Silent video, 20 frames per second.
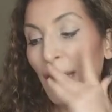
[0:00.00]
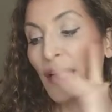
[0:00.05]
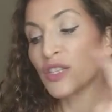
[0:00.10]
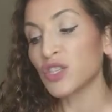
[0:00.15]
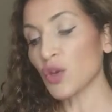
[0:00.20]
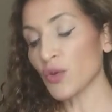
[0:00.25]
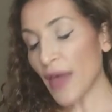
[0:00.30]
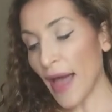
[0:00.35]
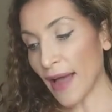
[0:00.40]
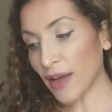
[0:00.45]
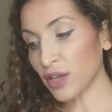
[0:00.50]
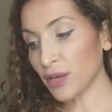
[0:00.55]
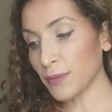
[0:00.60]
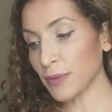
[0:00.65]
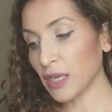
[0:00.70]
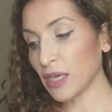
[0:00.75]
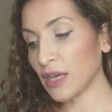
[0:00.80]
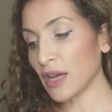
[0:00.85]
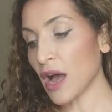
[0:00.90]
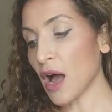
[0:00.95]
So that could
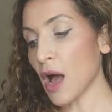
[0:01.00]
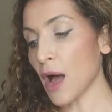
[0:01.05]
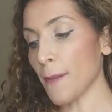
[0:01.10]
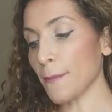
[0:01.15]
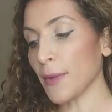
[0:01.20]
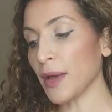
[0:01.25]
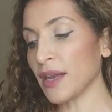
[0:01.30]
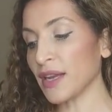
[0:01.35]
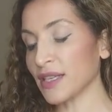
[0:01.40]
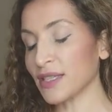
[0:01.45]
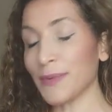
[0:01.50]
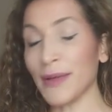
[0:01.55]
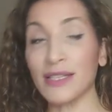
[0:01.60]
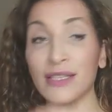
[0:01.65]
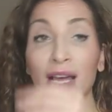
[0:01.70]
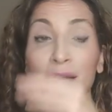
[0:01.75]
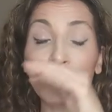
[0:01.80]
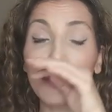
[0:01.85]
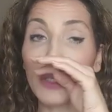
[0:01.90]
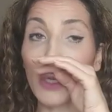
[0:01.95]
be um, an expense.
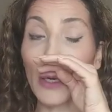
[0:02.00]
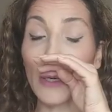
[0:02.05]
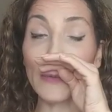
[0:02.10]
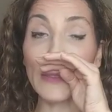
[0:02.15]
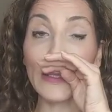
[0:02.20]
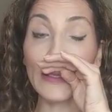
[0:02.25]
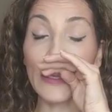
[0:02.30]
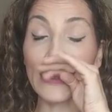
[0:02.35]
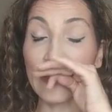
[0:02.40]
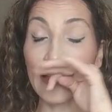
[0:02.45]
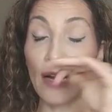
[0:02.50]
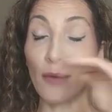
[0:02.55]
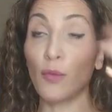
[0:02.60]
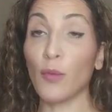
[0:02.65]
I'm sorry, I'm disgusting.